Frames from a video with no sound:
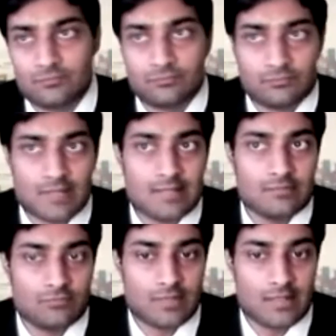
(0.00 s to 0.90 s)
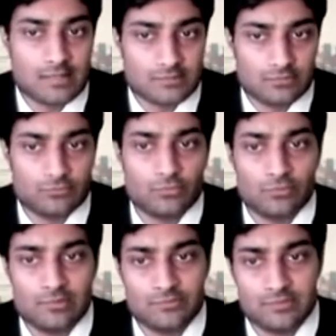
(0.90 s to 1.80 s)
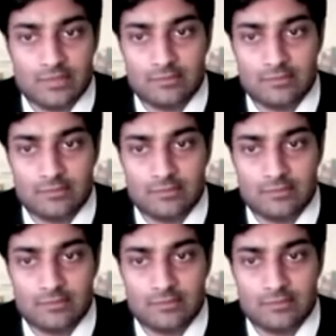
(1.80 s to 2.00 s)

Finding financials for real estate